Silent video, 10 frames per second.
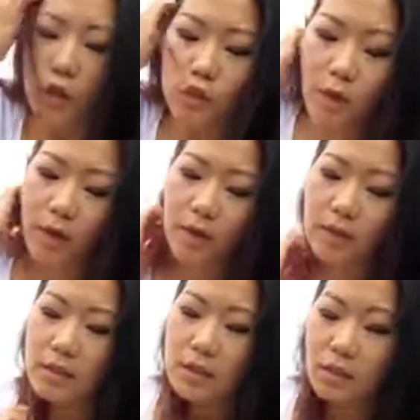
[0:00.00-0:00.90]
So
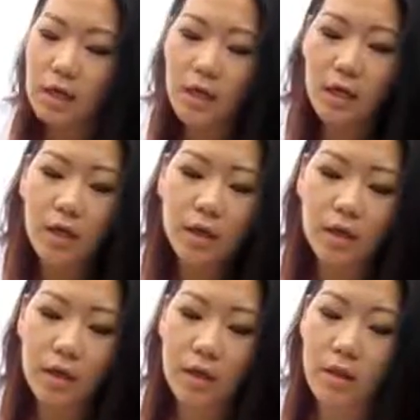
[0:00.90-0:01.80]
anyways, this is like another
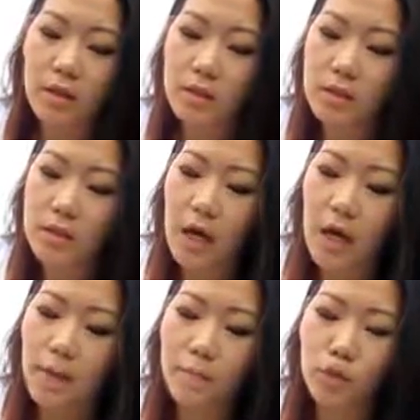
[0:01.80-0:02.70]
thing. This was
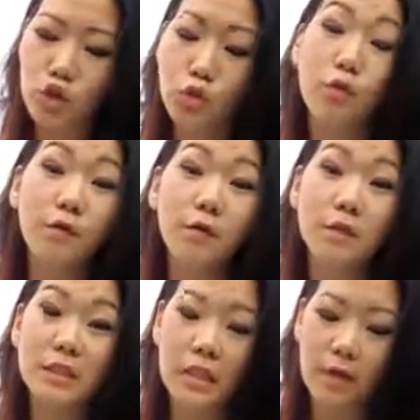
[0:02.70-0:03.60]
um, June
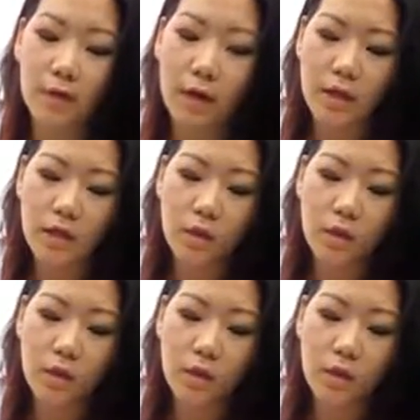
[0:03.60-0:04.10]
fifteenth, right?